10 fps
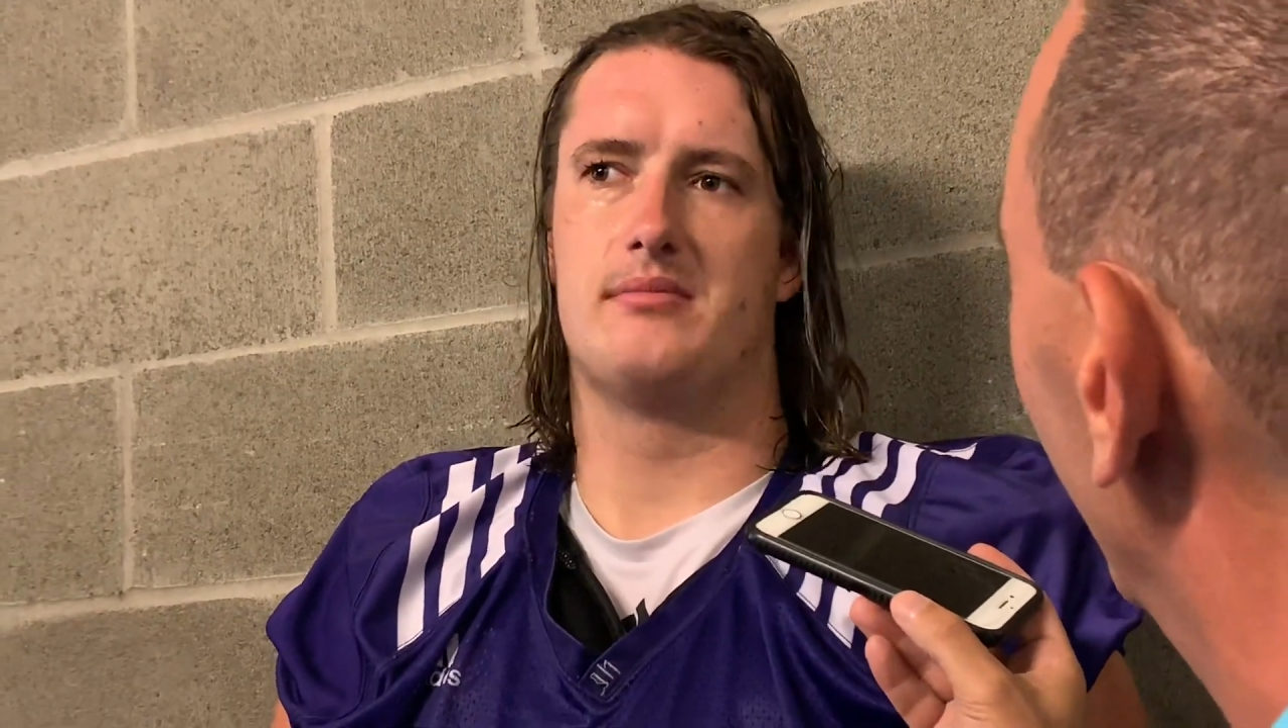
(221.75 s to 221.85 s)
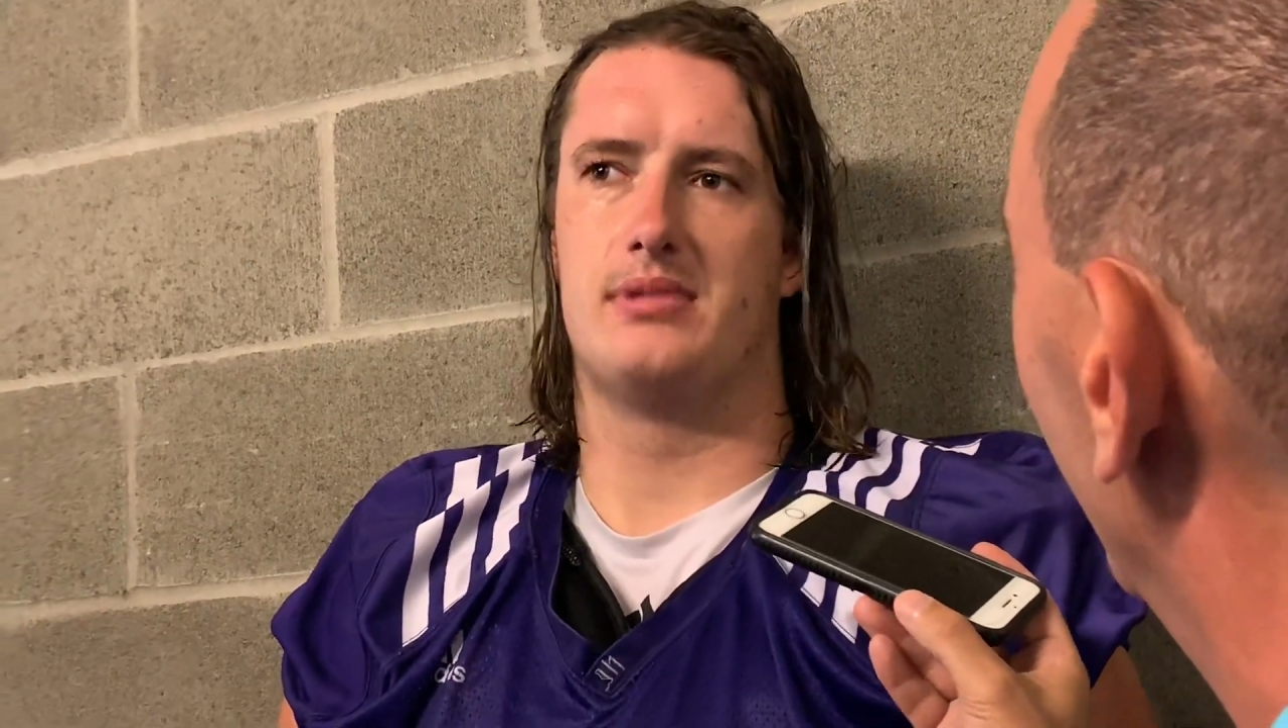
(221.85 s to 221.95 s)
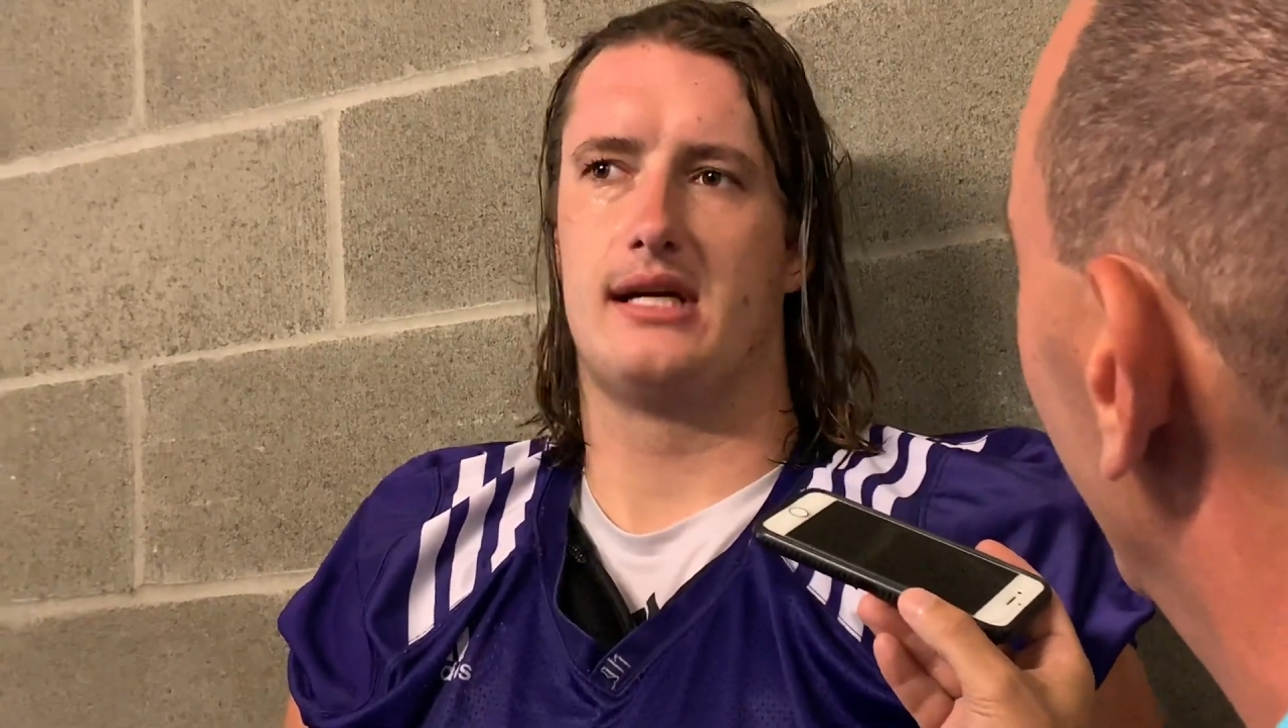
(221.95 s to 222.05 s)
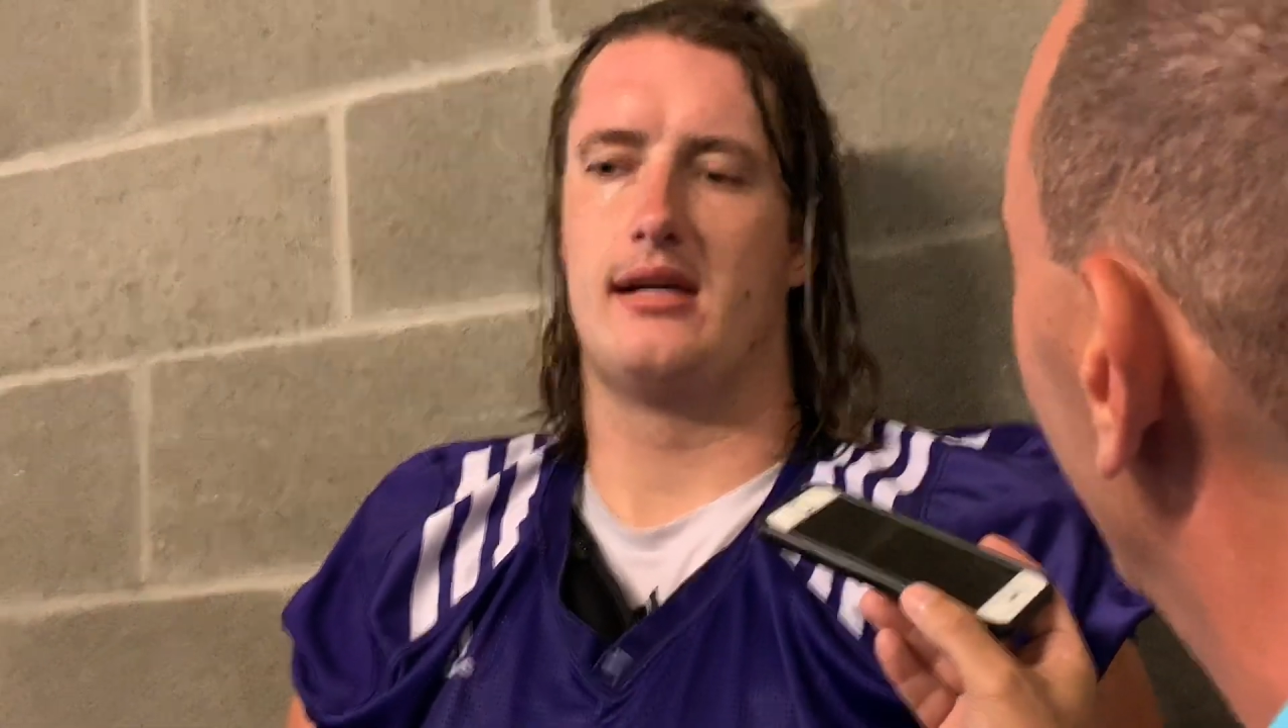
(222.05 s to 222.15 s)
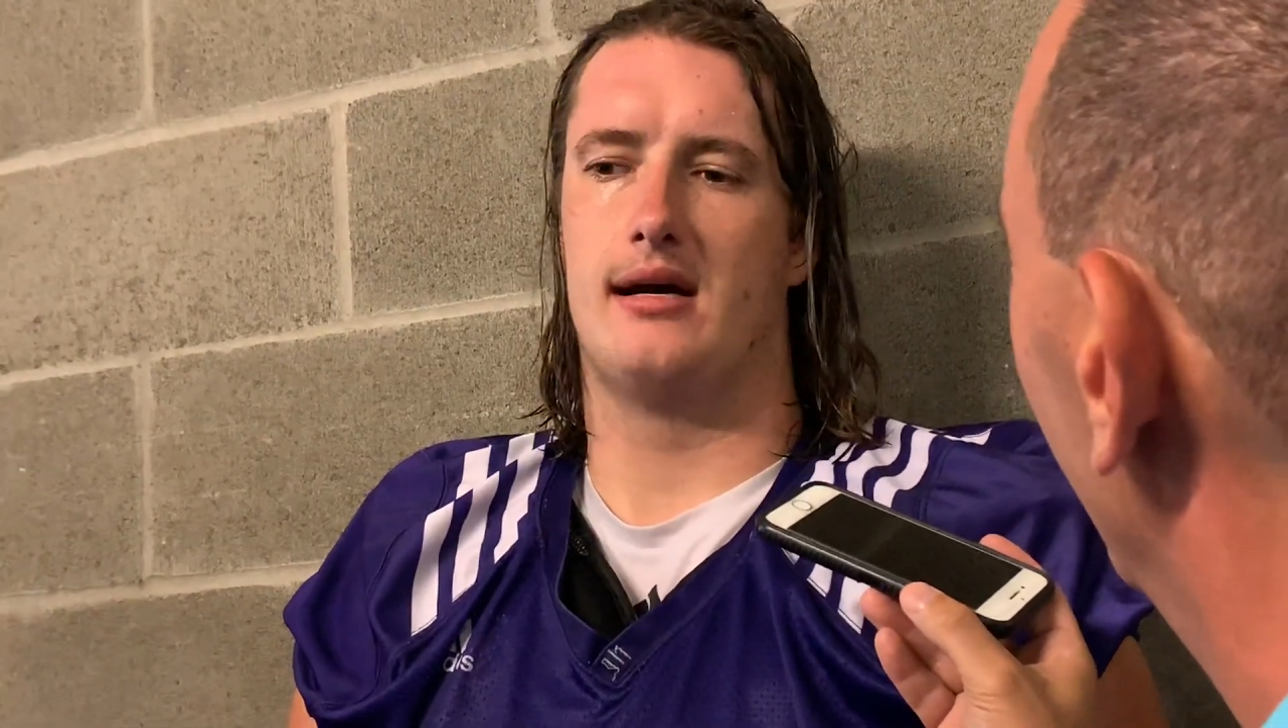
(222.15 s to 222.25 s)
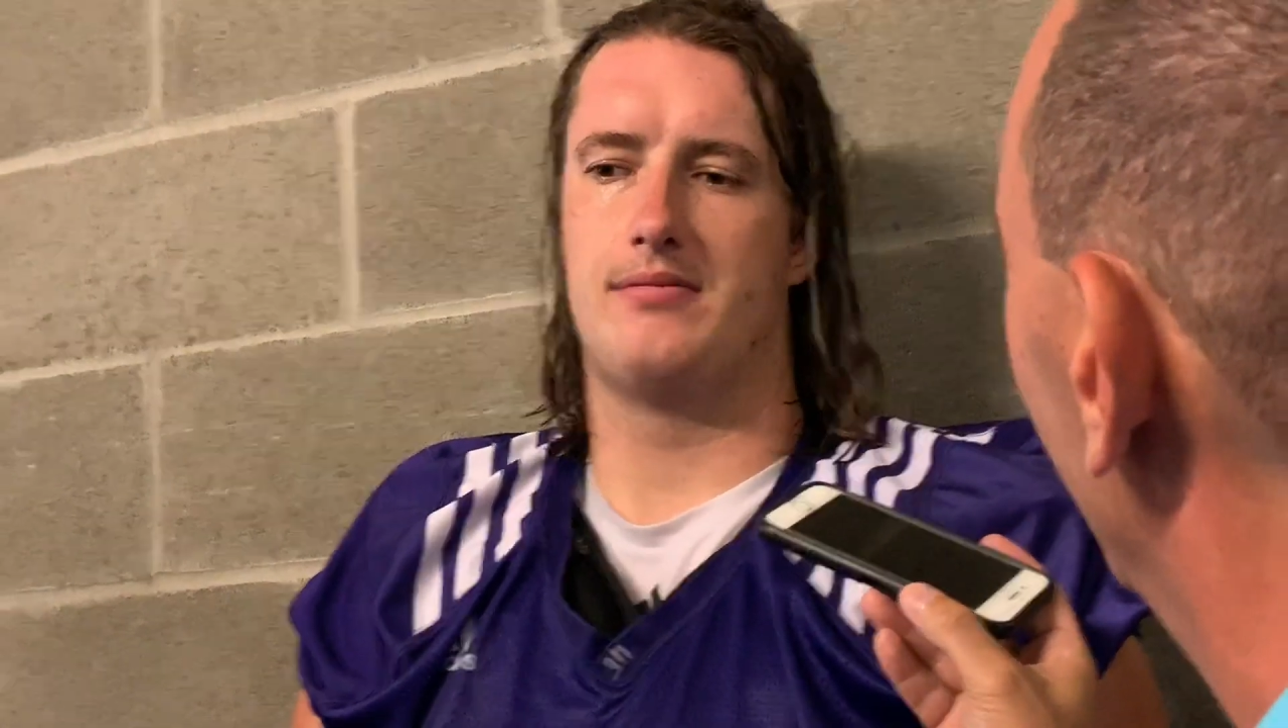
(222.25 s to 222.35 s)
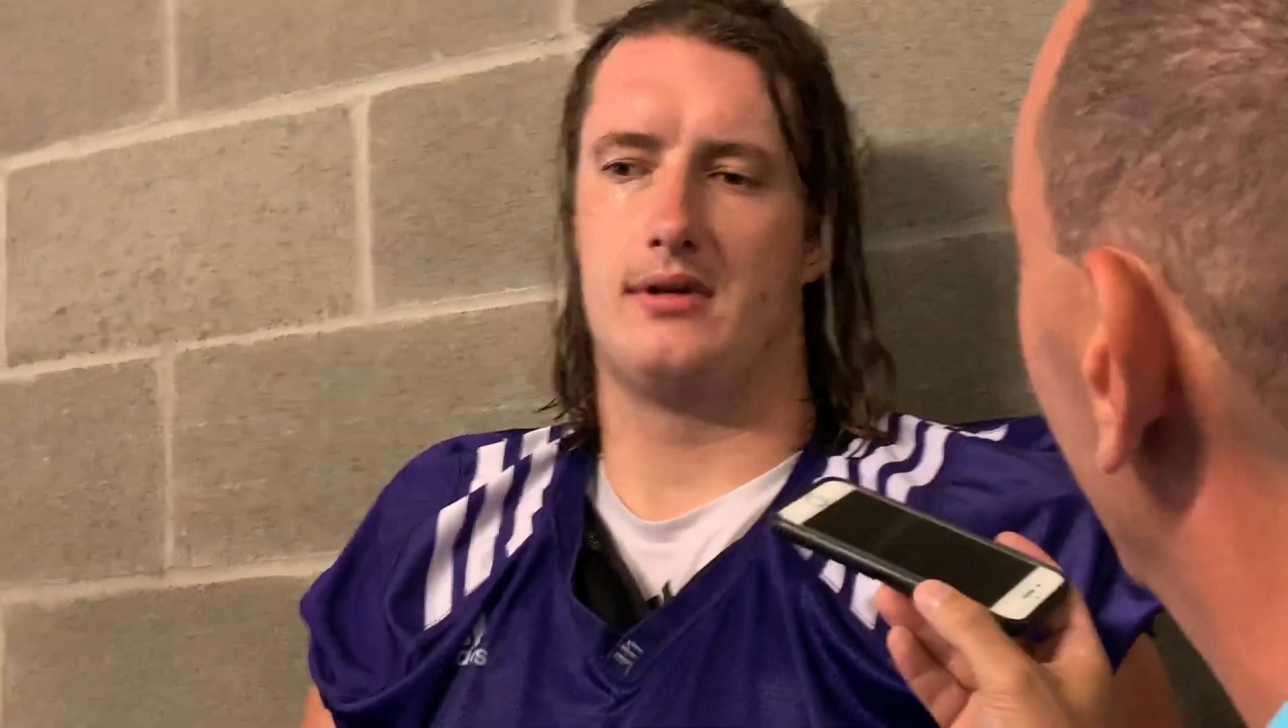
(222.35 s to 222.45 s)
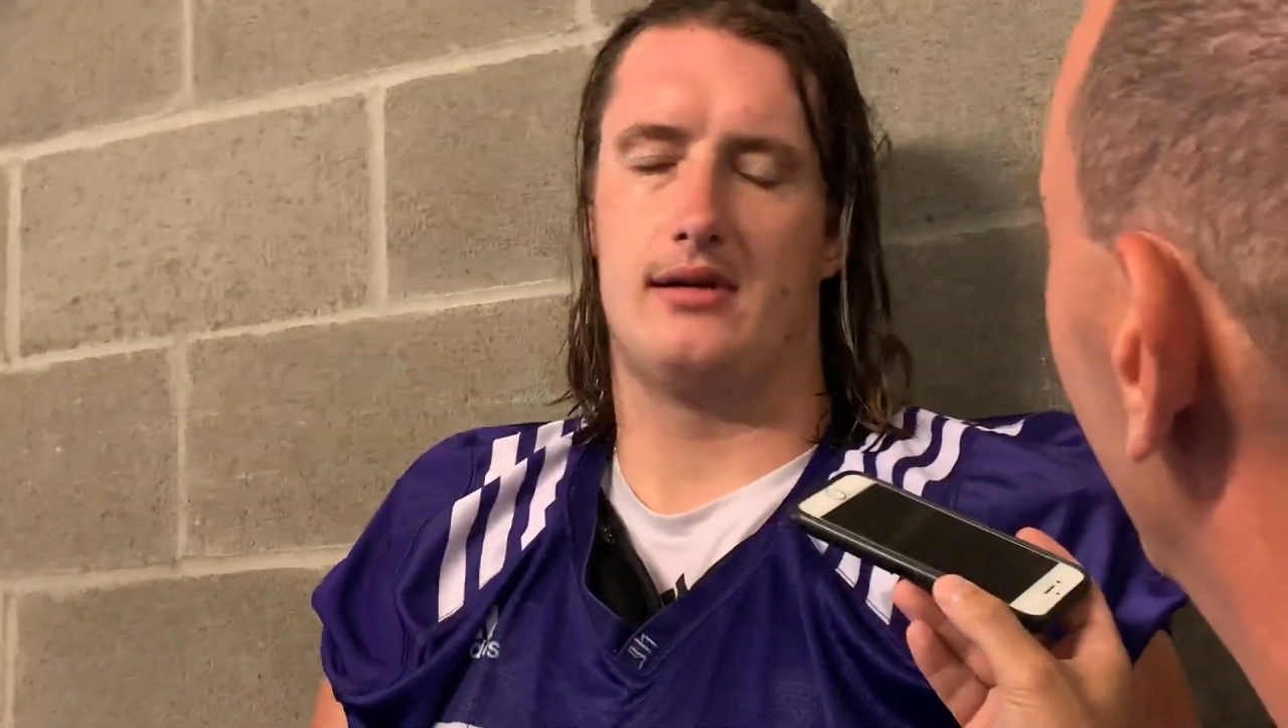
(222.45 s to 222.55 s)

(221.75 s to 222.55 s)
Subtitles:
pick it up where